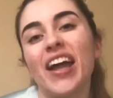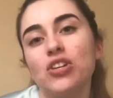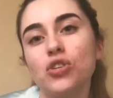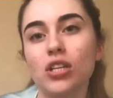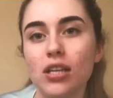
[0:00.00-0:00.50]
And
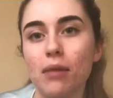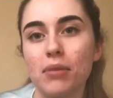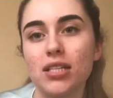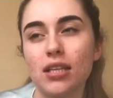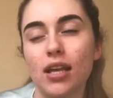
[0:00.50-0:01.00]
usually that
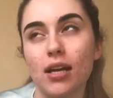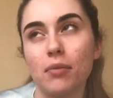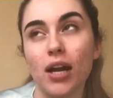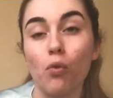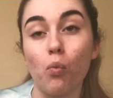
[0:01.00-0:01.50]
means that they end
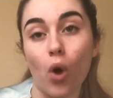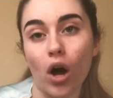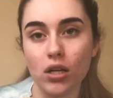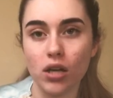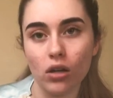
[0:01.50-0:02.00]
up getting
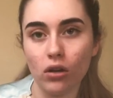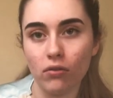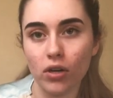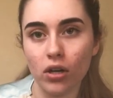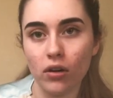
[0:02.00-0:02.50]
walked all
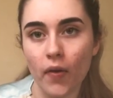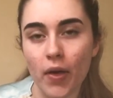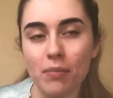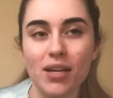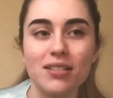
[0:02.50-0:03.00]
over,
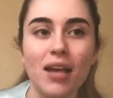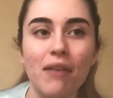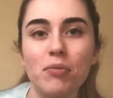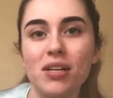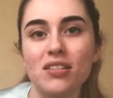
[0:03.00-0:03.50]
because
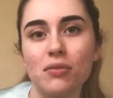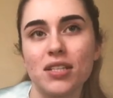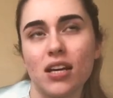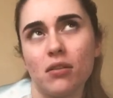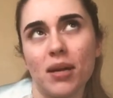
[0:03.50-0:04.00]
everybody's always
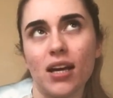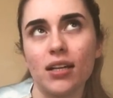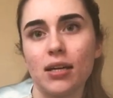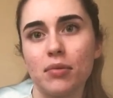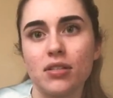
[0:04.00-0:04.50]
like, oh my God,
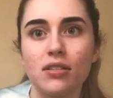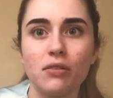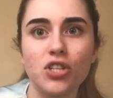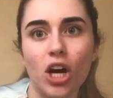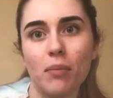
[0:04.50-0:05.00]
Libra is
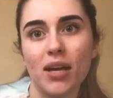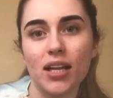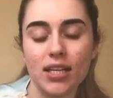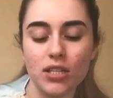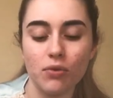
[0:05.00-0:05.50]
so charming,
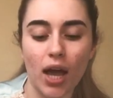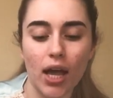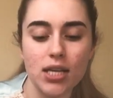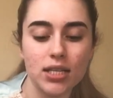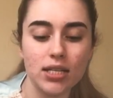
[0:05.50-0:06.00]
like so
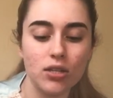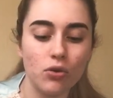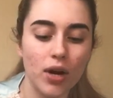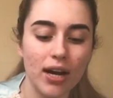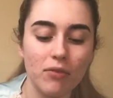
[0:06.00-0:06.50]
nice, like so
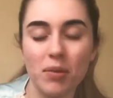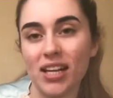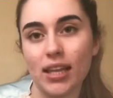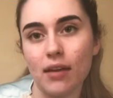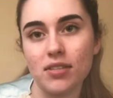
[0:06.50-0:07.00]
great, everybody
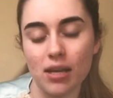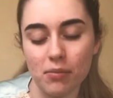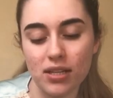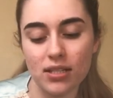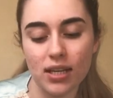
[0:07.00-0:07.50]
loves
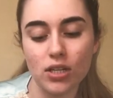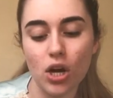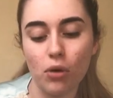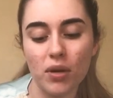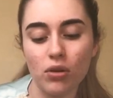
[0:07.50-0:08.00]
them. And it's like,
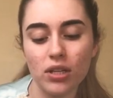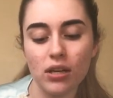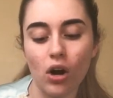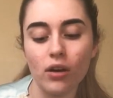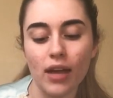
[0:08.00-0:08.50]
no, we only
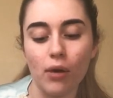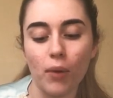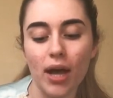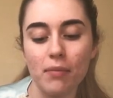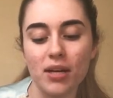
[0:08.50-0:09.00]
are that
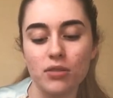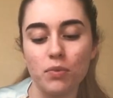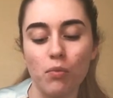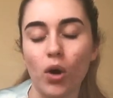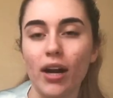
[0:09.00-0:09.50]
way because
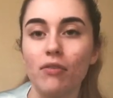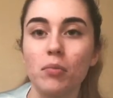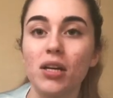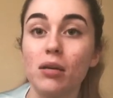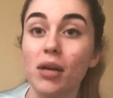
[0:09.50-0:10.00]
we want
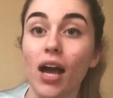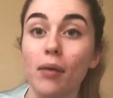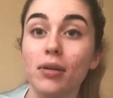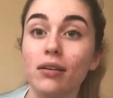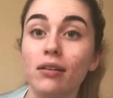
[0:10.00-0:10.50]
everybody to be
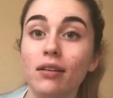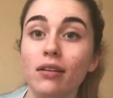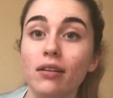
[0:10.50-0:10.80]
happy.